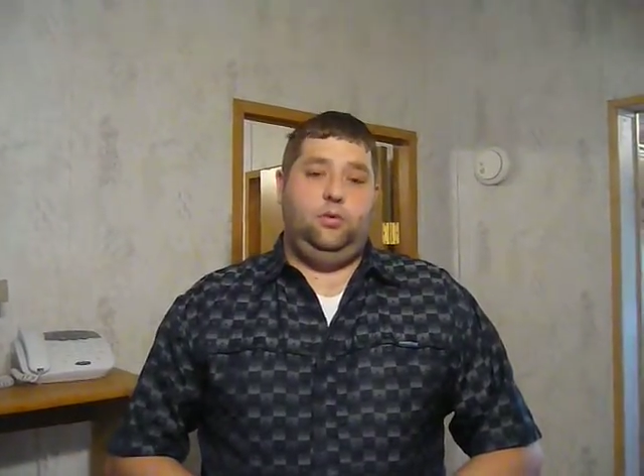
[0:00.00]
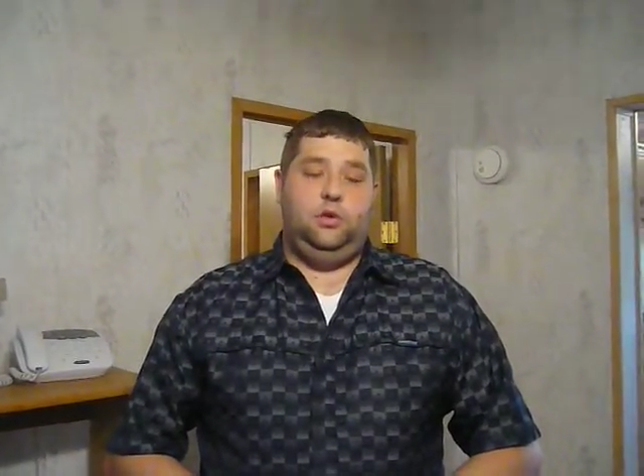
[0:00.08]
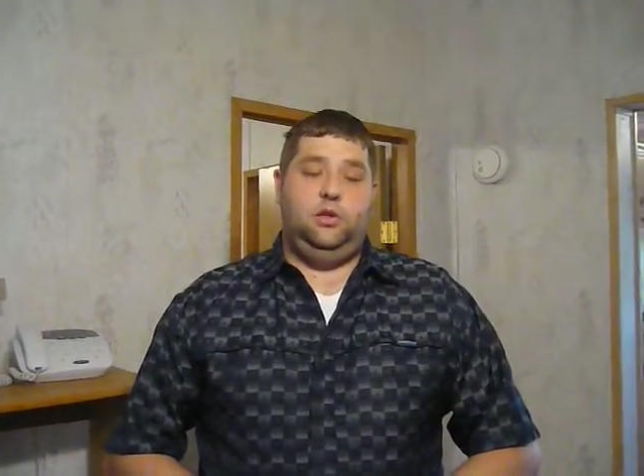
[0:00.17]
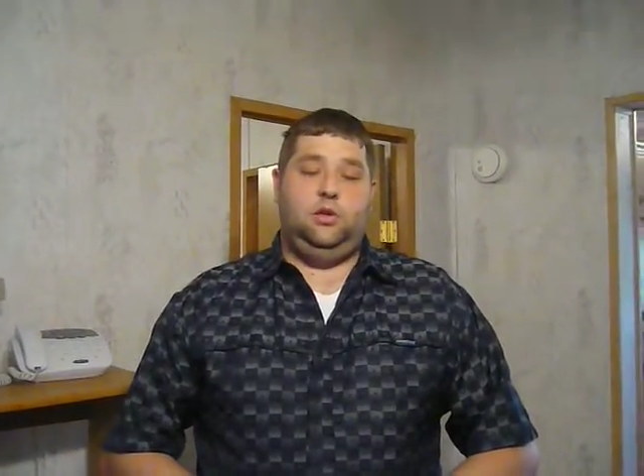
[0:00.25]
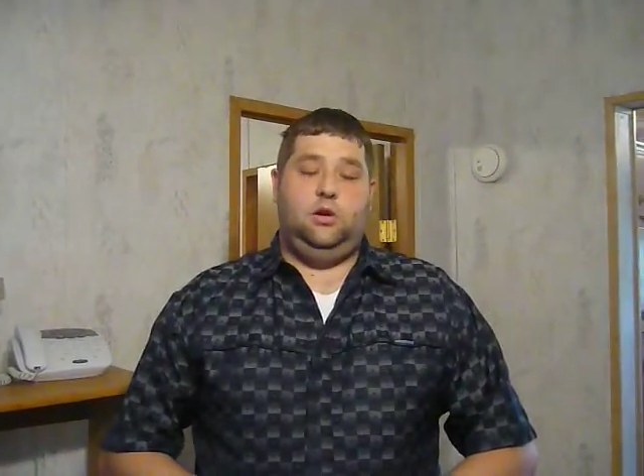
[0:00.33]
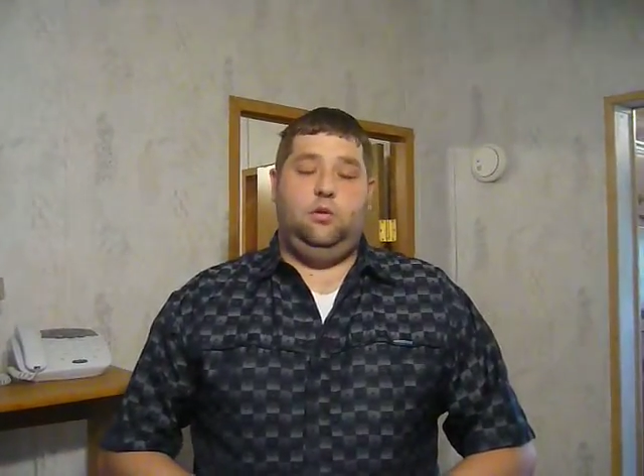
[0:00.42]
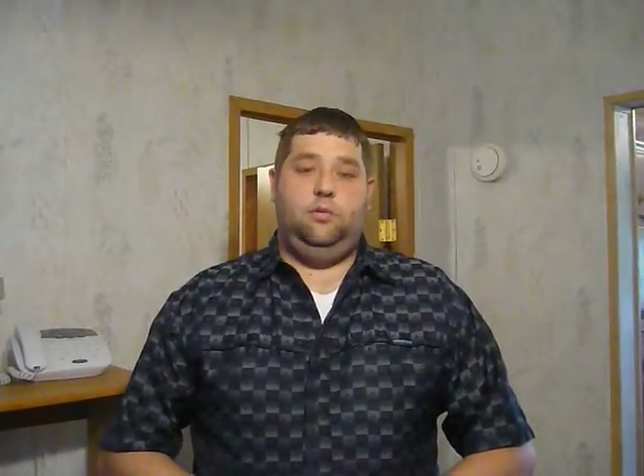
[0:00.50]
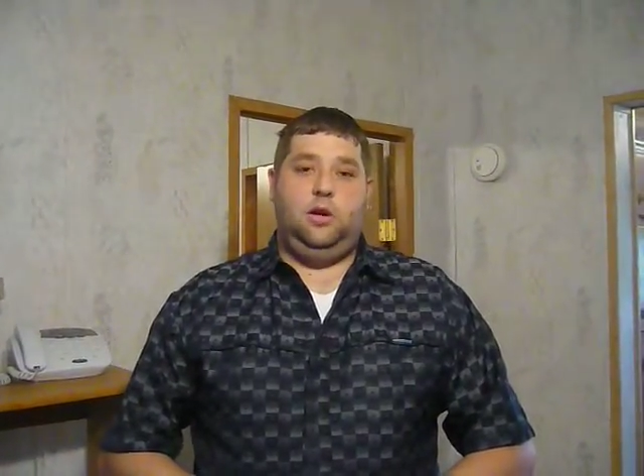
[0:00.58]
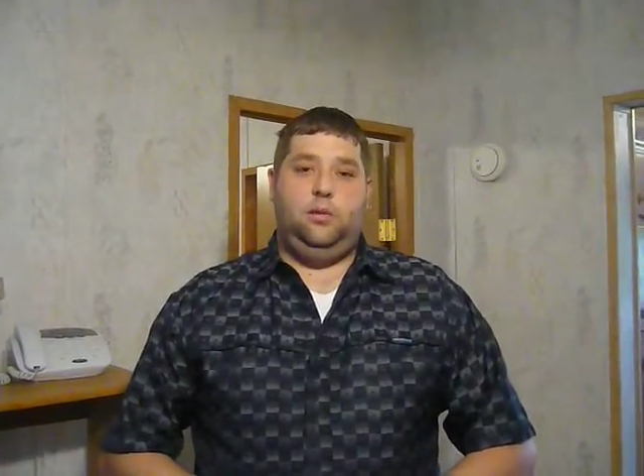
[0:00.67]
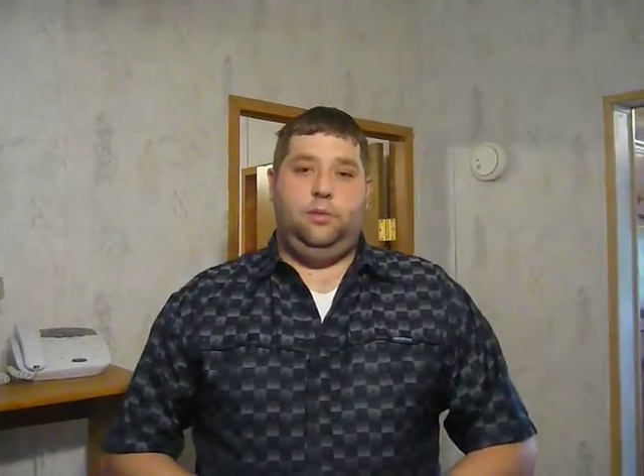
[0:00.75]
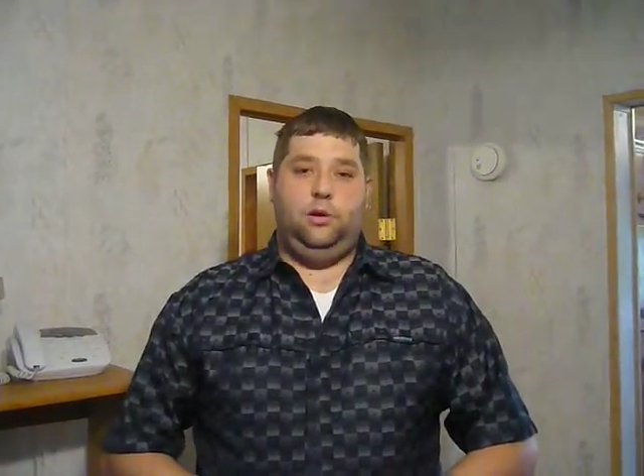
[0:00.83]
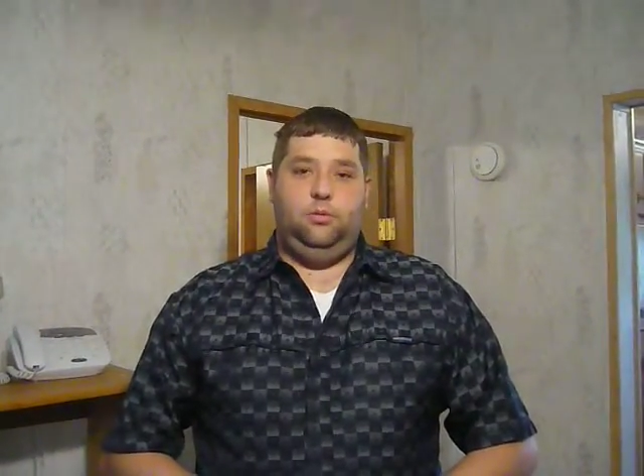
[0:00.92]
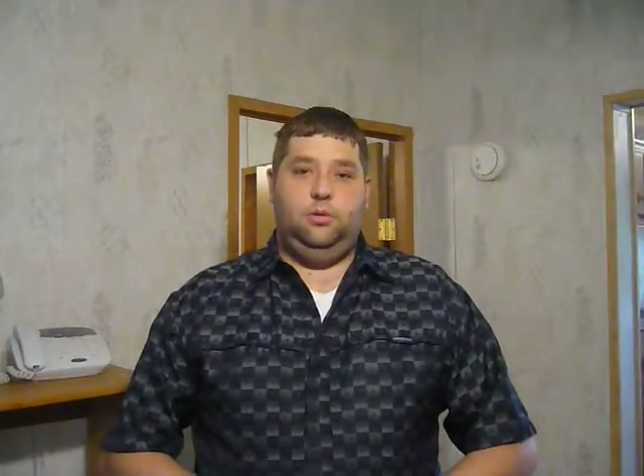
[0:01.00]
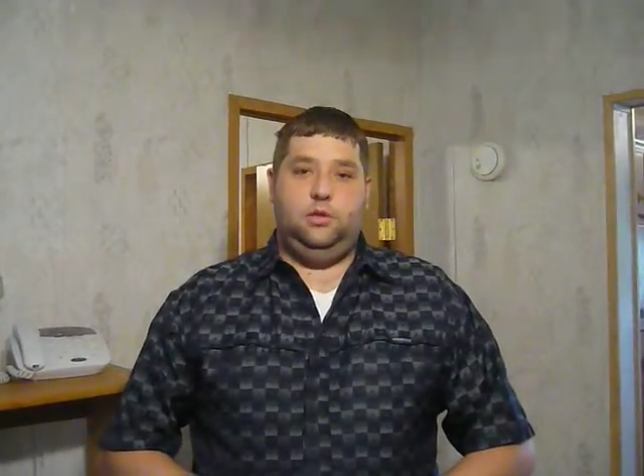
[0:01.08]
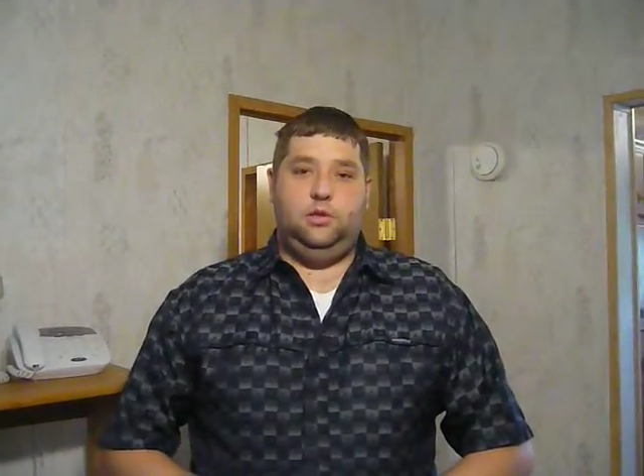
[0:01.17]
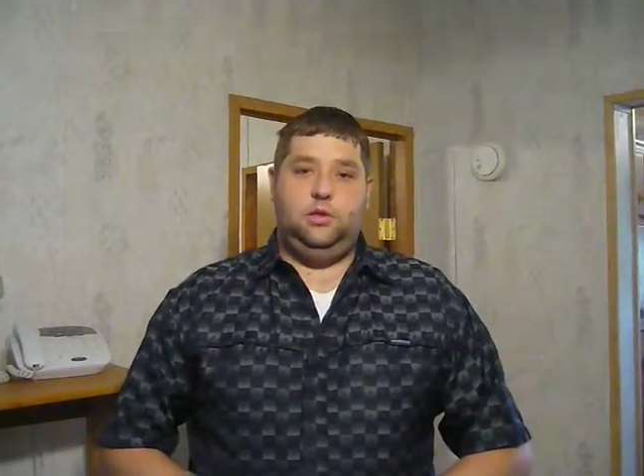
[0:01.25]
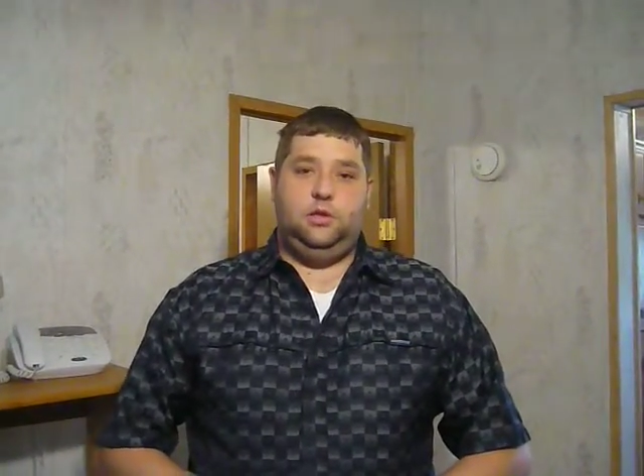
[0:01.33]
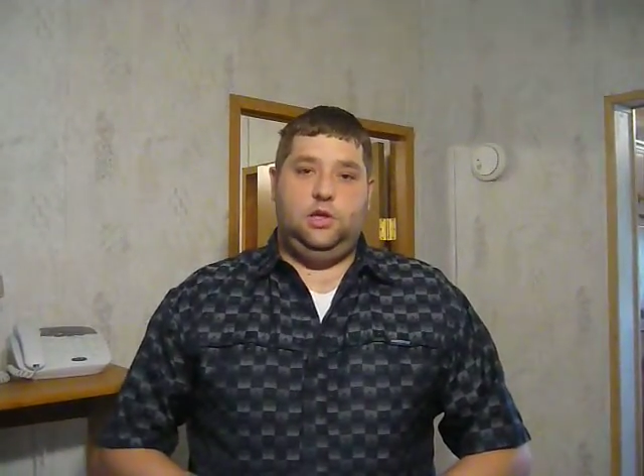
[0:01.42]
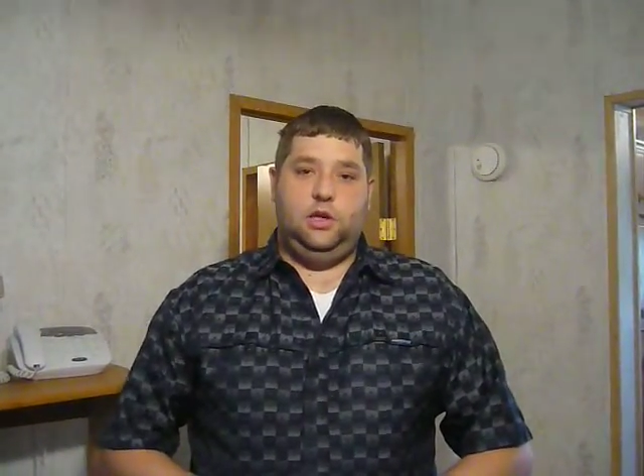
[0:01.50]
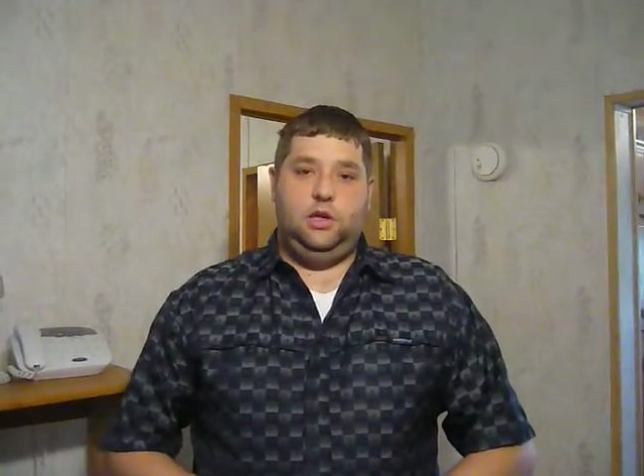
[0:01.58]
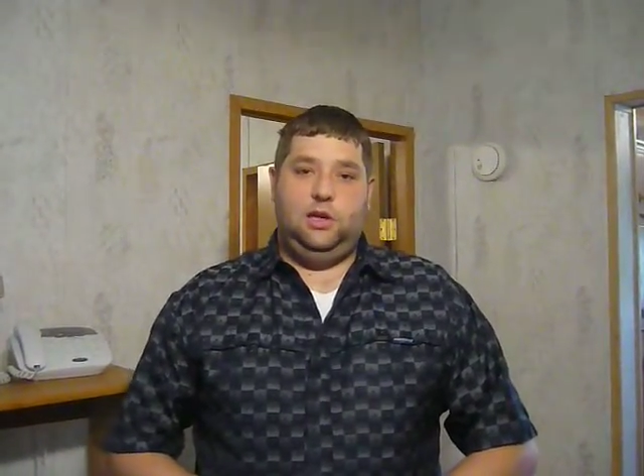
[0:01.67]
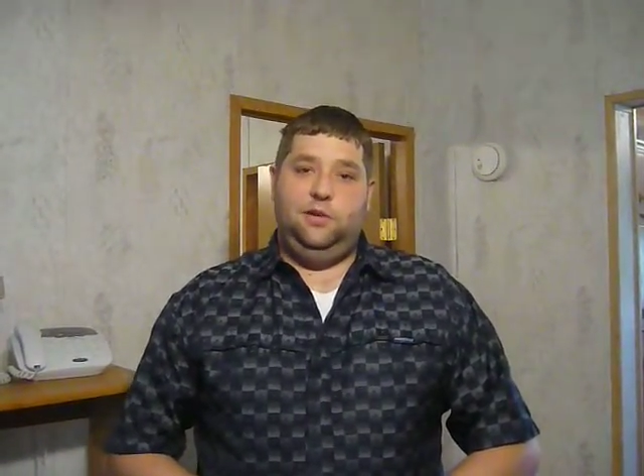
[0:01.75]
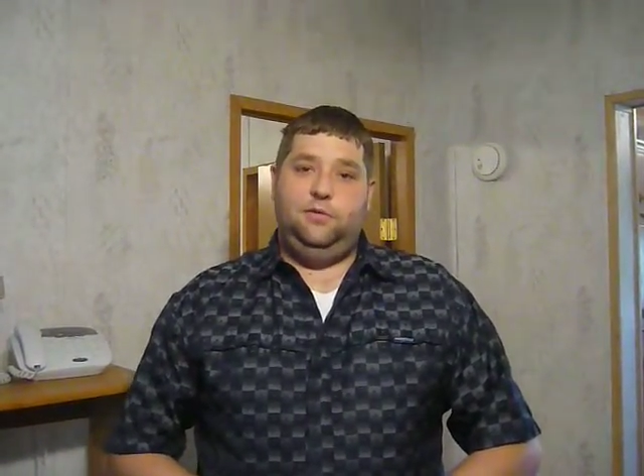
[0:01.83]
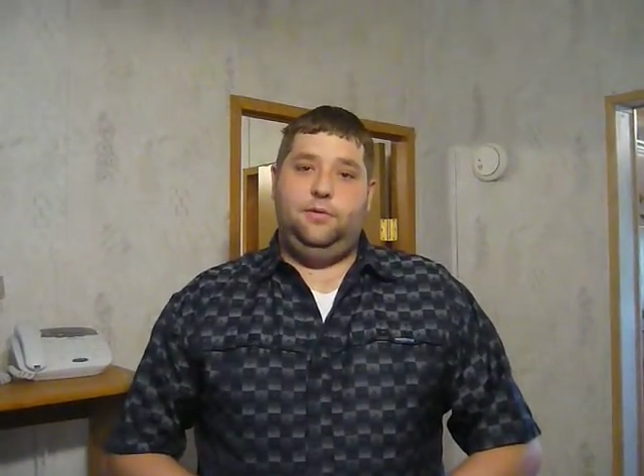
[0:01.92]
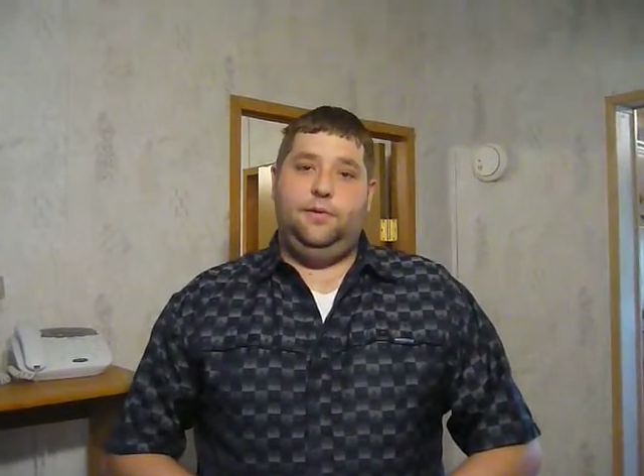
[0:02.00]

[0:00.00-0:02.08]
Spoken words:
and his heart would not be able to sustain life.